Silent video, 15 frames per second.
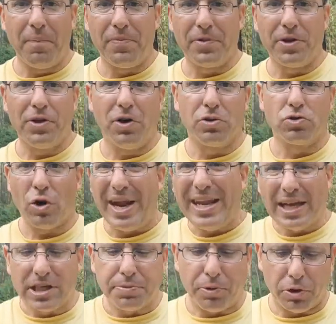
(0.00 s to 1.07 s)
know, training
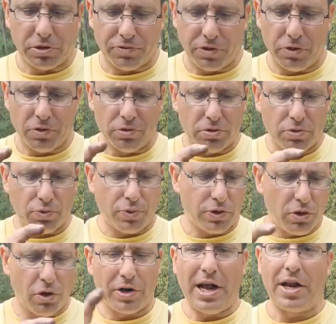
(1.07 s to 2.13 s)
experience for you to
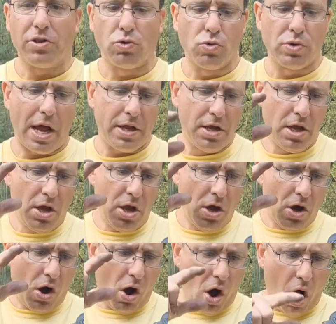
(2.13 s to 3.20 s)
learn how to do that.
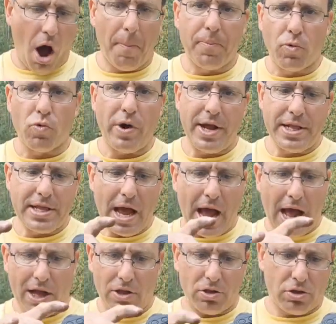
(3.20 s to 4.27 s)
Upgrade
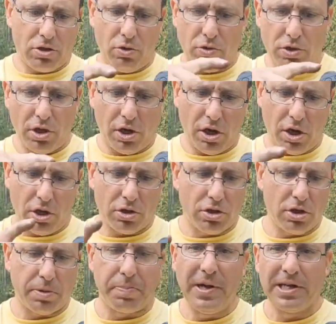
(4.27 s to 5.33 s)
that to
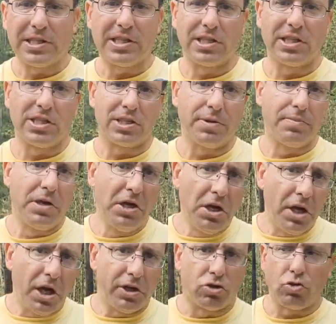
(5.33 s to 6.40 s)
the piston system
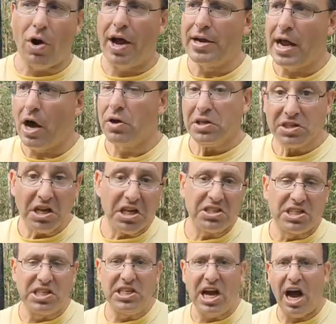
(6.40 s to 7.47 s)
and try it out and
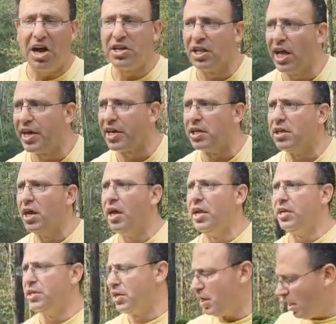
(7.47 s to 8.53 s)
see how you like it.
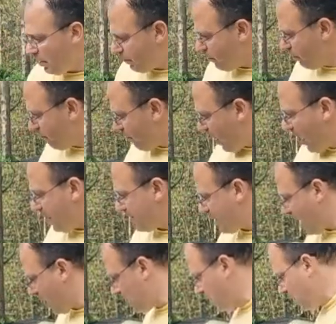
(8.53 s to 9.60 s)
And if you find
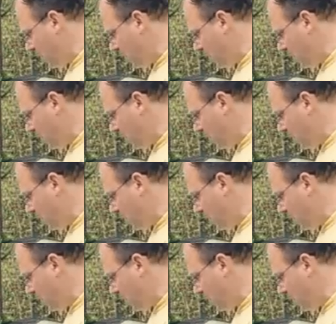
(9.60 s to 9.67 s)
that